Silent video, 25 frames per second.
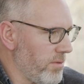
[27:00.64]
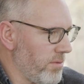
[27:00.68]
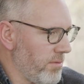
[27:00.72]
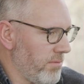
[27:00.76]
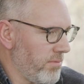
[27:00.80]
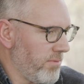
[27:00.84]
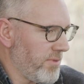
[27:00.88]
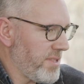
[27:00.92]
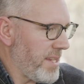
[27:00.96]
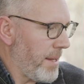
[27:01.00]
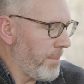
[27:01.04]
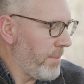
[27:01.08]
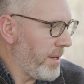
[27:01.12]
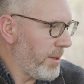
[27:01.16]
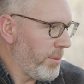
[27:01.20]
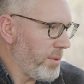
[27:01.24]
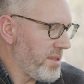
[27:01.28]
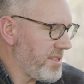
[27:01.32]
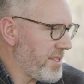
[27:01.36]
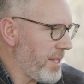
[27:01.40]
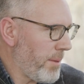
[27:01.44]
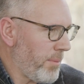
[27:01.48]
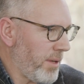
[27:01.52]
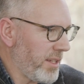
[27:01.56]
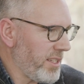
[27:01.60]
something with
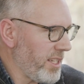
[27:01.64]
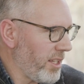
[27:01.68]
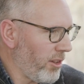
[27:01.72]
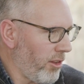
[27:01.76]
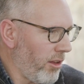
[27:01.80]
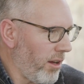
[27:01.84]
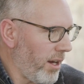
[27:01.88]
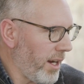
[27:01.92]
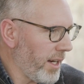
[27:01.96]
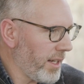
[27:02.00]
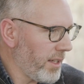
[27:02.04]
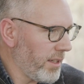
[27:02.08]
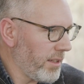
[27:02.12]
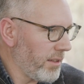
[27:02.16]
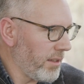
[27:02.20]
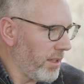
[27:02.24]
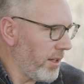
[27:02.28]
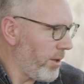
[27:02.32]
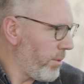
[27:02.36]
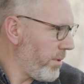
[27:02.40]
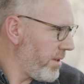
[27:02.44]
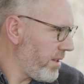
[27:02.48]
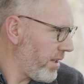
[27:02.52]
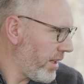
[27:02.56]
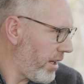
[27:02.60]
someone you like, you
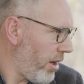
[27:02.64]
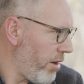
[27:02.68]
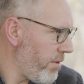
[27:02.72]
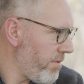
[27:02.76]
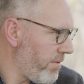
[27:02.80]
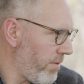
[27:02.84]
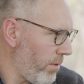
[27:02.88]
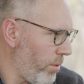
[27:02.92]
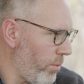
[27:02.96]
know, go for a